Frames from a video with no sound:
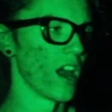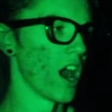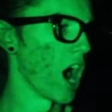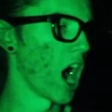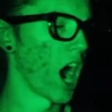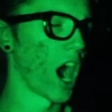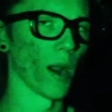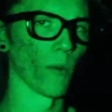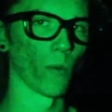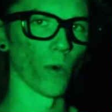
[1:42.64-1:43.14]

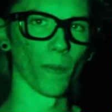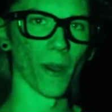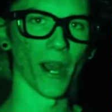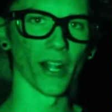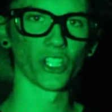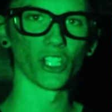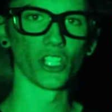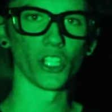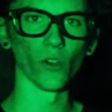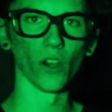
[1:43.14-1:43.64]
All right, we're
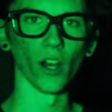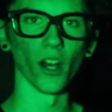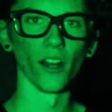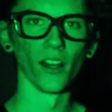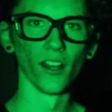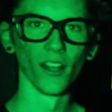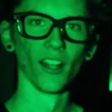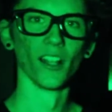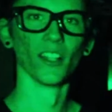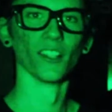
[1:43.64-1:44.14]
about to do
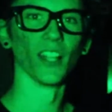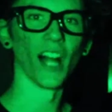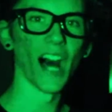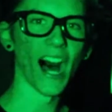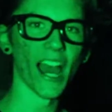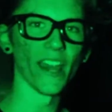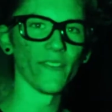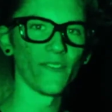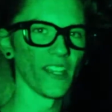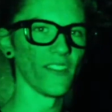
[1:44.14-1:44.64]
a
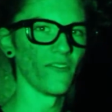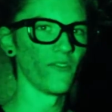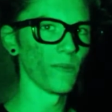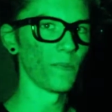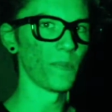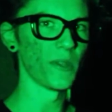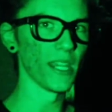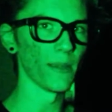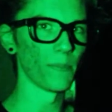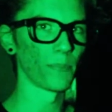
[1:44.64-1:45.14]
live
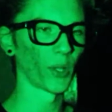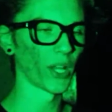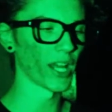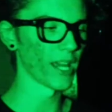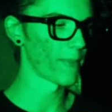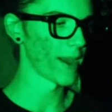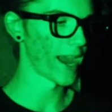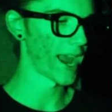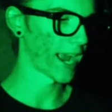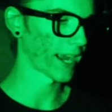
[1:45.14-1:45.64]
EVP
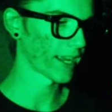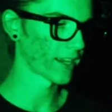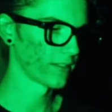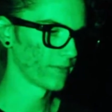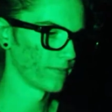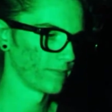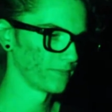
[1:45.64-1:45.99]
playback.